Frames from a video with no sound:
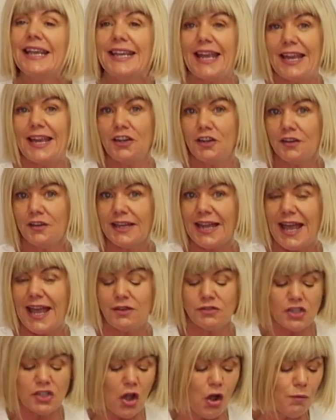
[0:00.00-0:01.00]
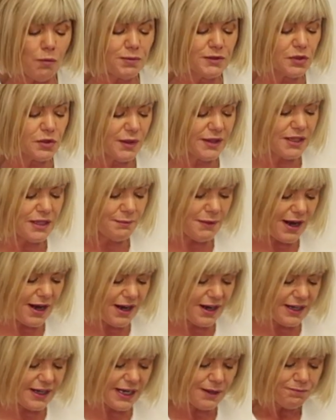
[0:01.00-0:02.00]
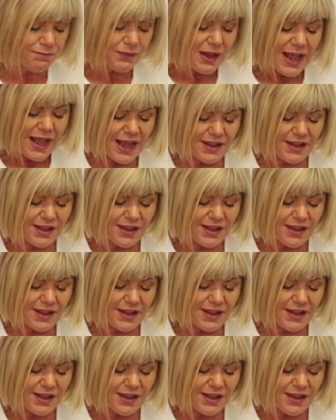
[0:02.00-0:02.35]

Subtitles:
get your account opened with them early,